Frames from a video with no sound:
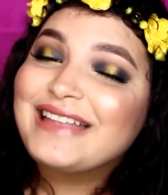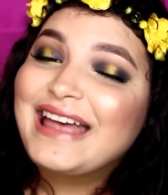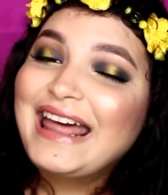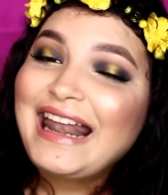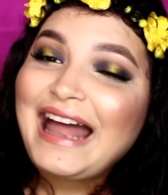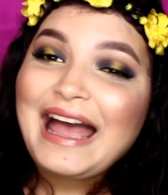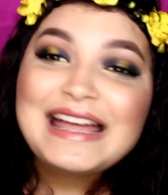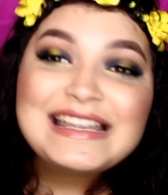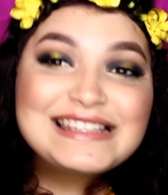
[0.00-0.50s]

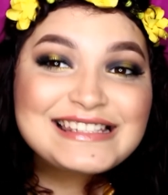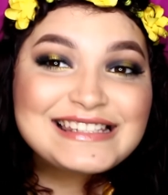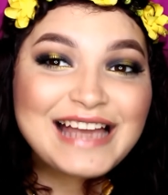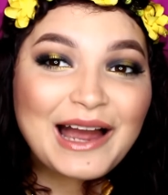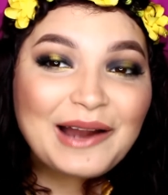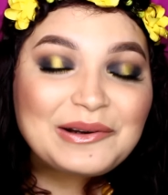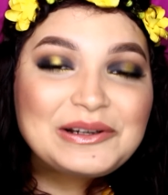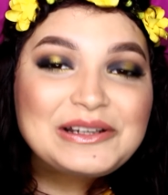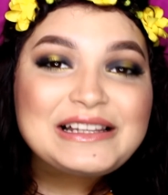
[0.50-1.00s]
and it's
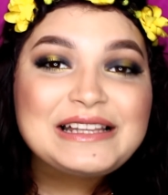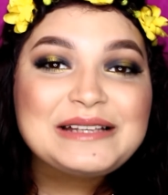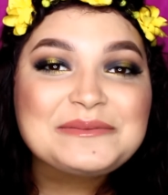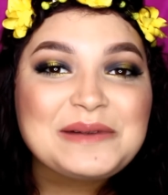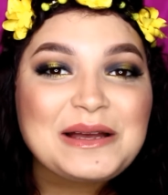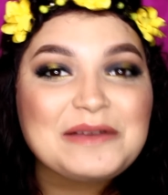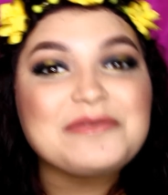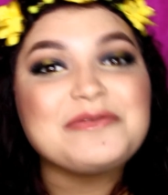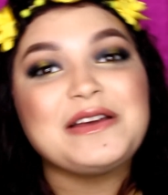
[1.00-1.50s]
not really
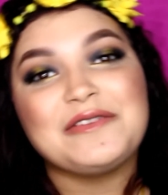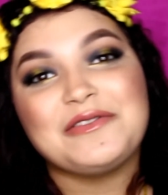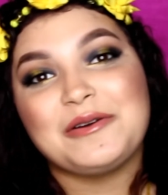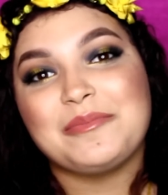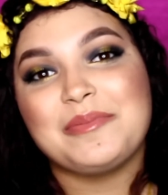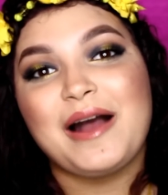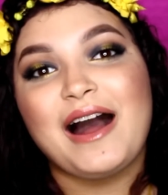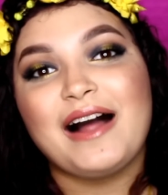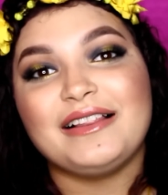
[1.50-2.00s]
my
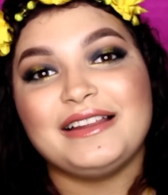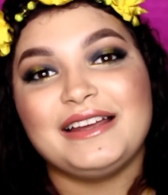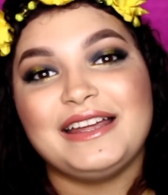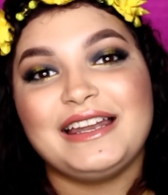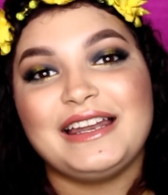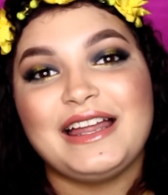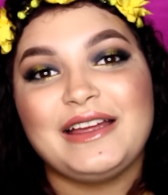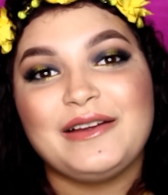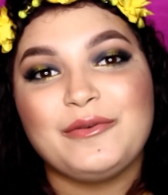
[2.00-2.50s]
favorite palette
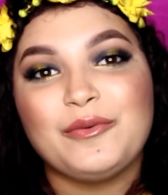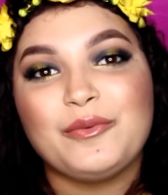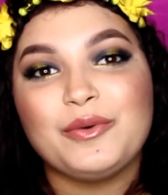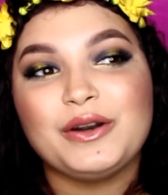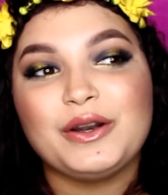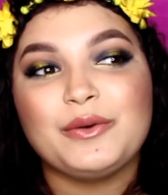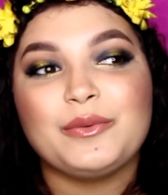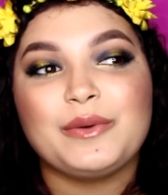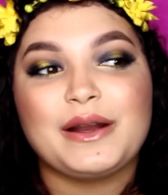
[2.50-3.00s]
and I
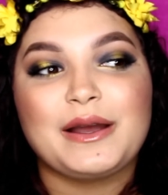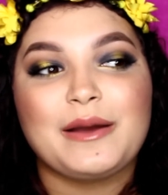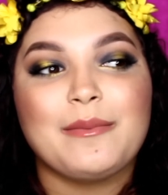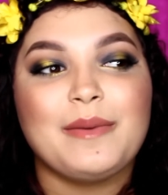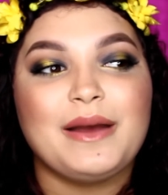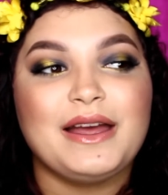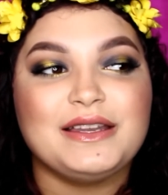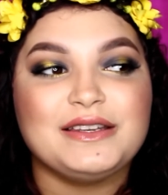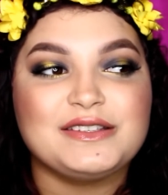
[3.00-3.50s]
wouldn't
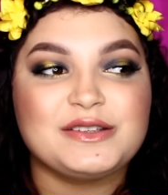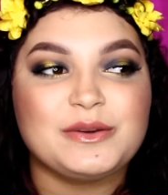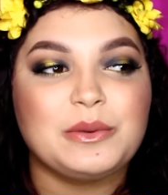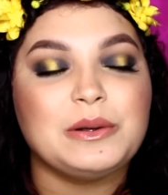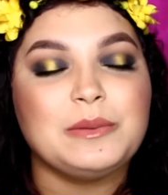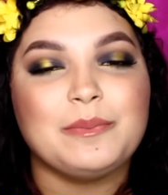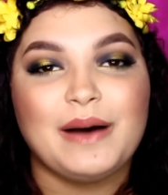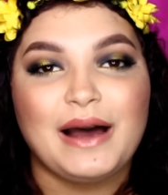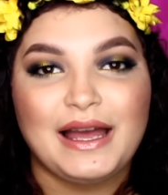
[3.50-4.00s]
recommend
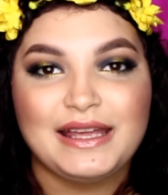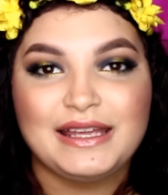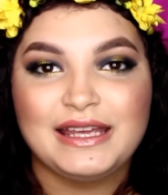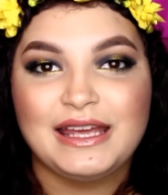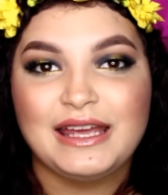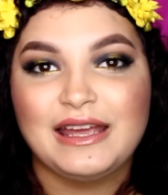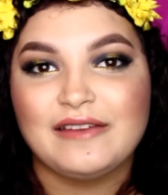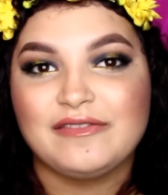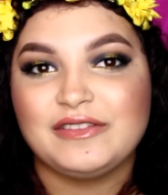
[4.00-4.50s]
someone
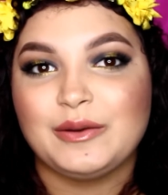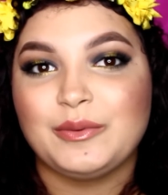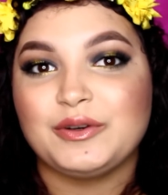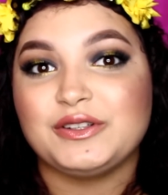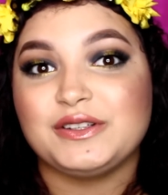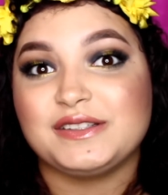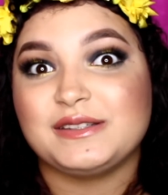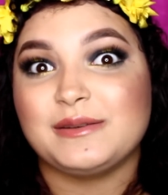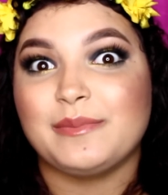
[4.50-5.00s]
buying it if they
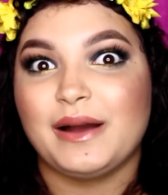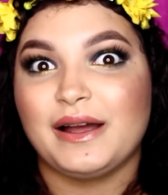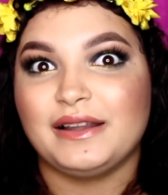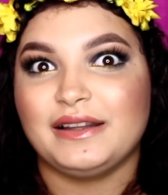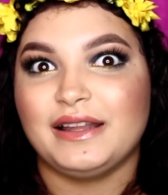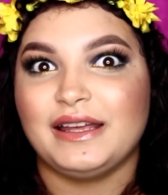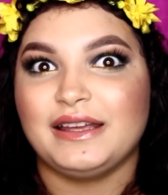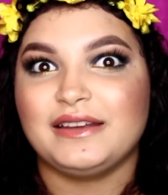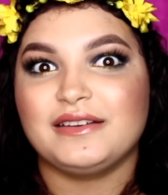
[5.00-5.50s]
were just to
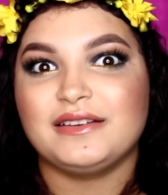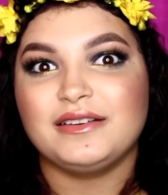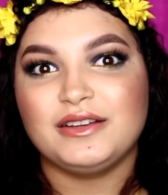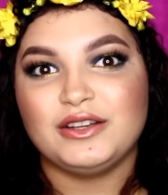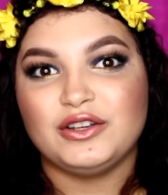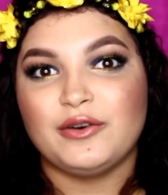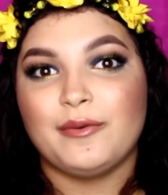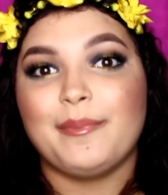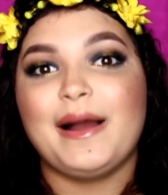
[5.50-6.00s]
buy like,
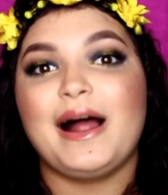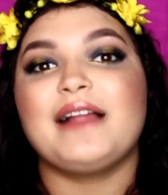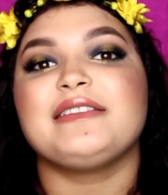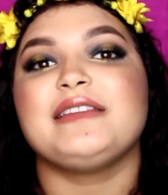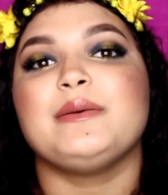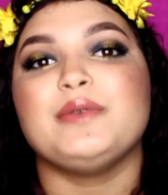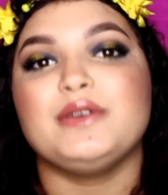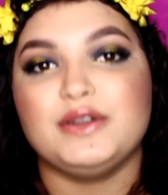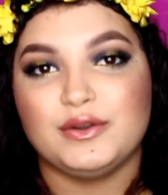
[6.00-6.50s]
you know,
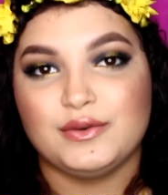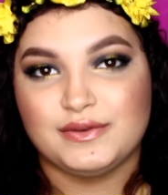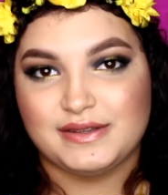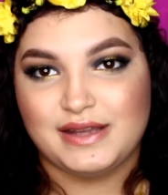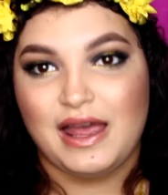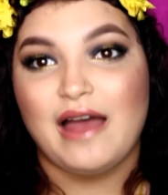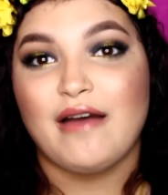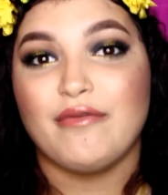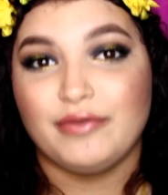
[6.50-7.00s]
palette they would
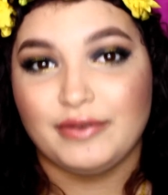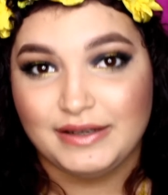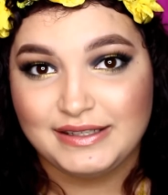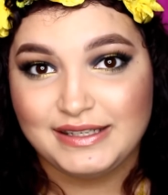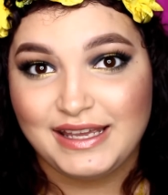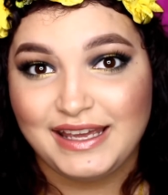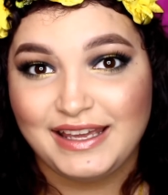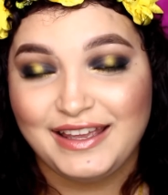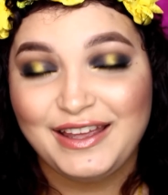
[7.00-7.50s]
use every
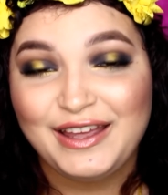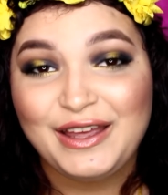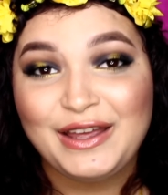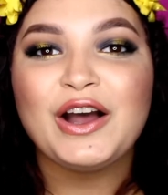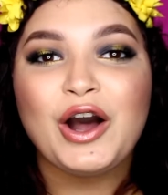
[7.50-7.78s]
day.